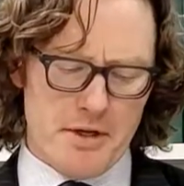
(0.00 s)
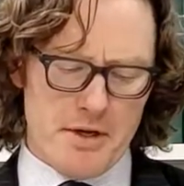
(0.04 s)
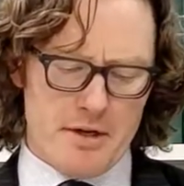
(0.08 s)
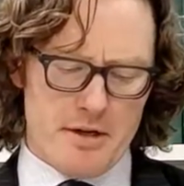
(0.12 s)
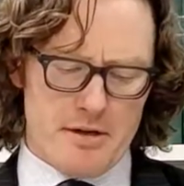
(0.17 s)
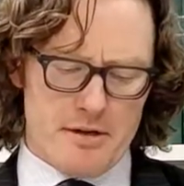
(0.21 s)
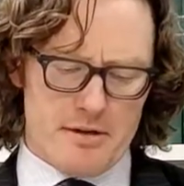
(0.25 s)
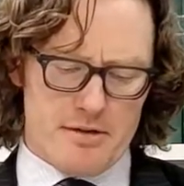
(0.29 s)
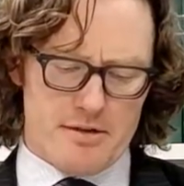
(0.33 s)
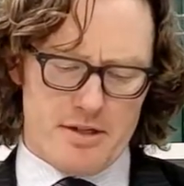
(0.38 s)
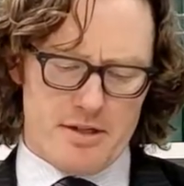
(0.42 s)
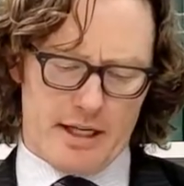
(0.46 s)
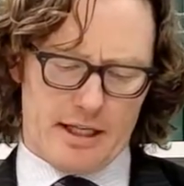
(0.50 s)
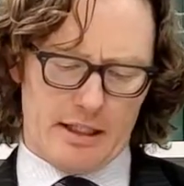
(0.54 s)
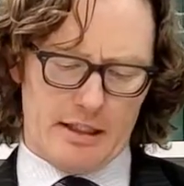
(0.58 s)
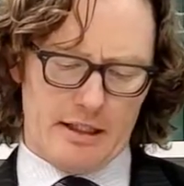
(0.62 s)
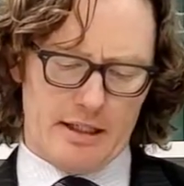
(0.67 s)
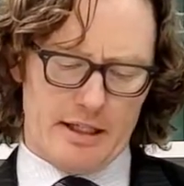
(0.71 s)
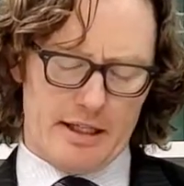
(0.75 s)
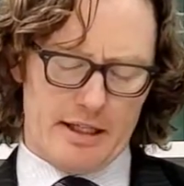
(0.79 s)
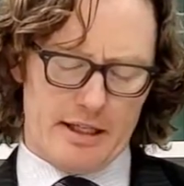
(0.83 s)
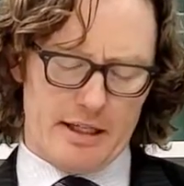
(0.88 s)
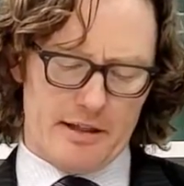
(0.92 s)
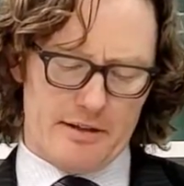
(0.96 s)

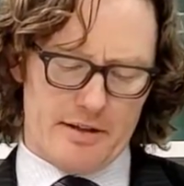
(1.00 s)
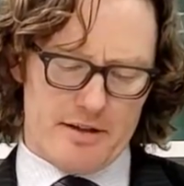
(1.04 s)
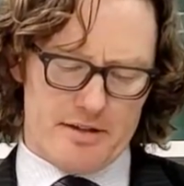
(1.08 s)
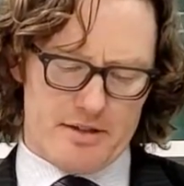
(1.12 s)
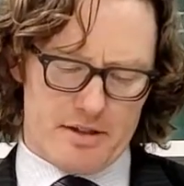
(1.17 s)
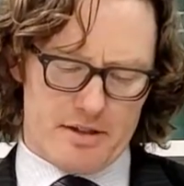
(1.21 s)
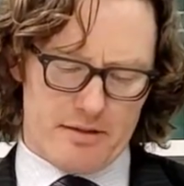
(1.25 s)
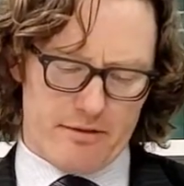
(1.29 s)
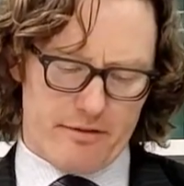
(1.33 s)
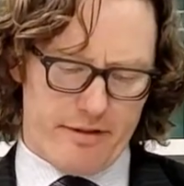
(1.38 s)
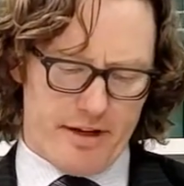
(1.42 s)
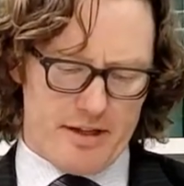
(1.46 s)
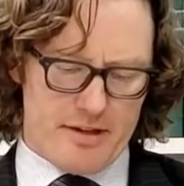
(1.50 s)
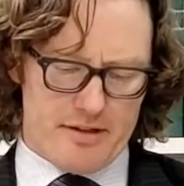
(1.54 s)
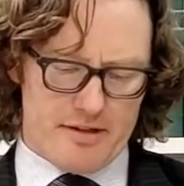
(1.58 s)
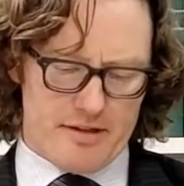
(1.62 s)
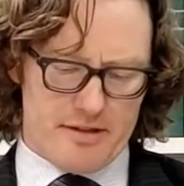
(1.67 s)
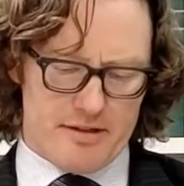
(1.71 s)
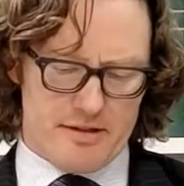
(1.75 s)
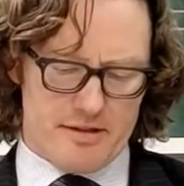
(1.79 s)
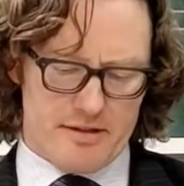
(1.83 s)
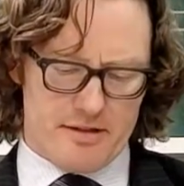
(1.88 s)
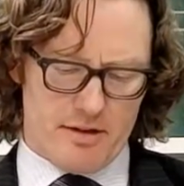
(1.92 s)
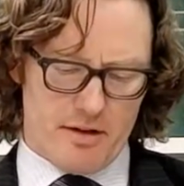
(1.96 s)
Secondly, there's a
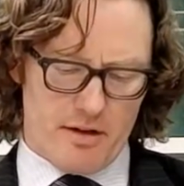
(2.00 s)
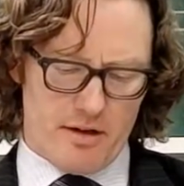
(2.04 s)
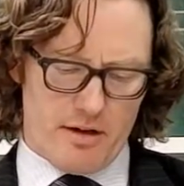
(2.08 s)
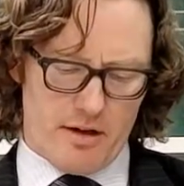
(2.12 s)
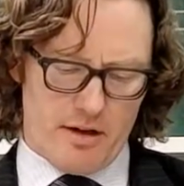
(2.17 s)
defence